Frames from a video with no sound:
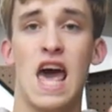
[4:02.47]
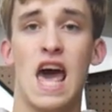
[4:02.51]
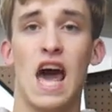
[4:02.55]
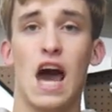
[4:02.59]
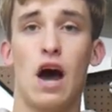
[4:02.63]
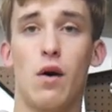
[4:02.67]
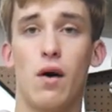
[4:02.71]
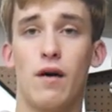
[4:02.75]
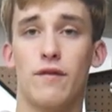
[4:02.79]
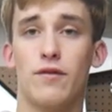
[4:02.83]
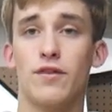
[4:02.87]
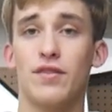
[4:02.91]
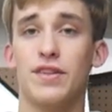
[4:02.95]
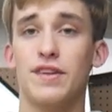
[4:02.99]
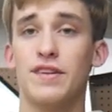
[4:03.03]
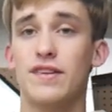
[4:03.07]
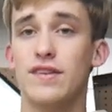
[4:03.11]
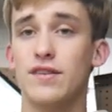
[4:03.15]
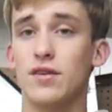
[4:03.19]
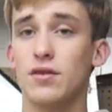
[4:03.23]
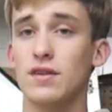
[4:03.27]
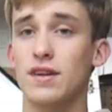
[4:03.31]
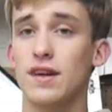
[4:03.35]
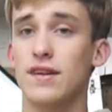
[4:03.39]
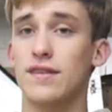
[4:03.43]
However, this
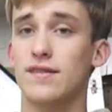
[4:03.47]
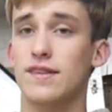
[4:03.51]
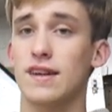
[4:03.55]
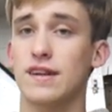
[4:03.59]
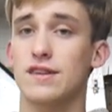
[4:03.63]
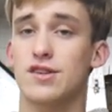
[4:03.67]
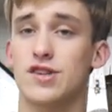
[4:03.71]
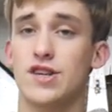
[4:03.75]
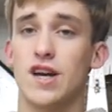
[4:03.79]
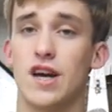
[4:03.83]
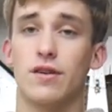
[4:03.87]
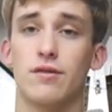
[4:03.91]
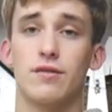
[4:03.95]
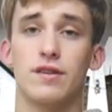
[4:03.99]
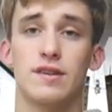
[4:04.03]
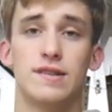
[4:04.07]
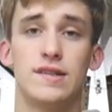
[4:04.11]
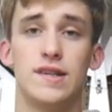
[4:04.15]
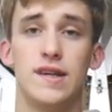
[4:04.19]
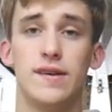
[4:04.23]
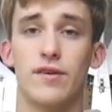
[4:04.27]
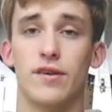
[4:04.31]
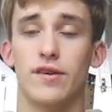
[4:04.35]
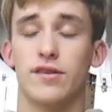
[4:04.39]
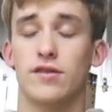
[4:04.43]
is only a 6-channel
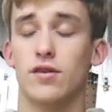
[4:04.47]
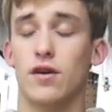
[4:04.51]
receiver.